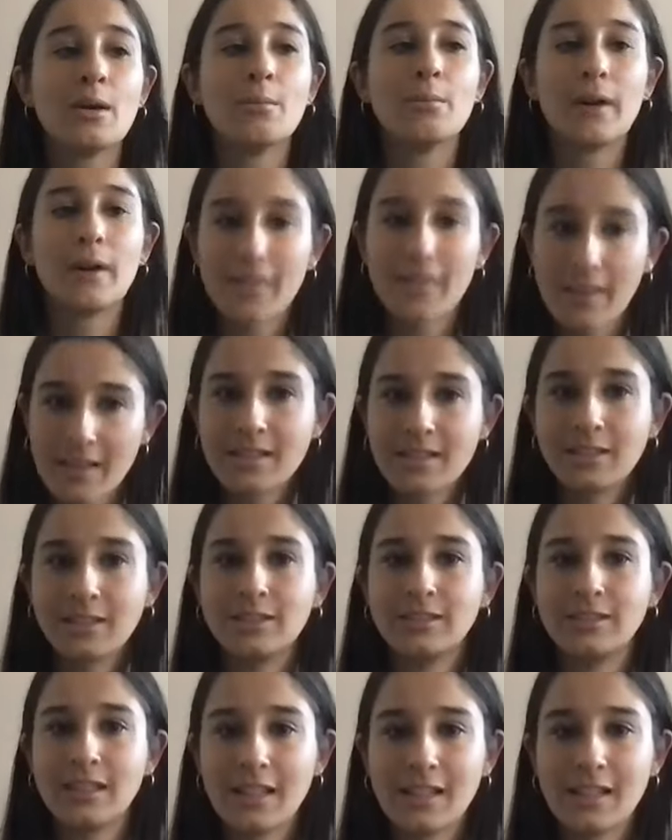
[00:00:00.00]
But there
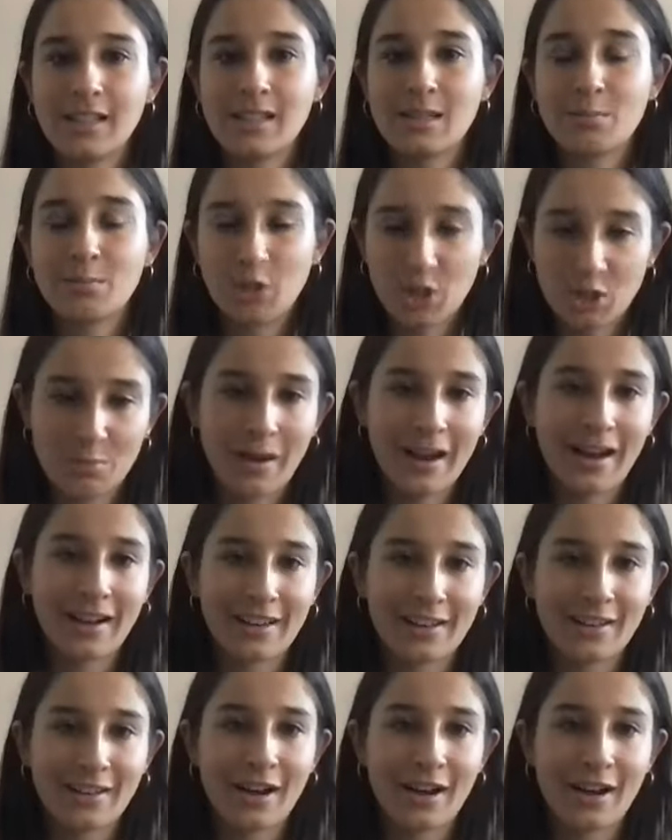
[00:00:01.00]
still is pushback